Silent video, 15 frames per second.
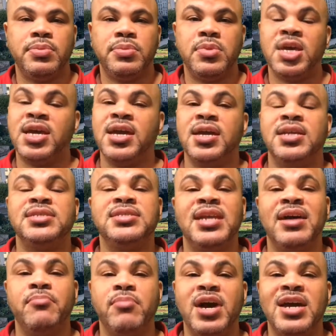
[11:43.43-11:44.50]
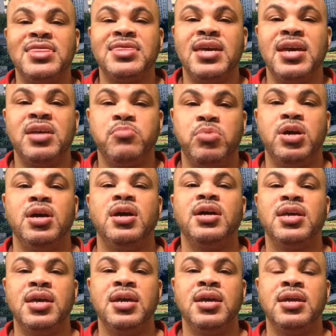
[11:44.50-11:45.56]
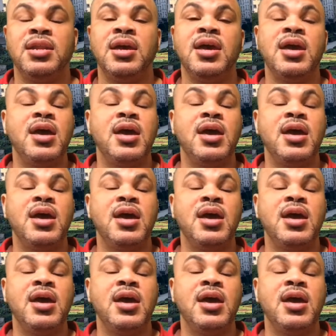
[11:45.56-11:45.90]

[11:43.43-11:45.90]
Again, it's not my thing, but again,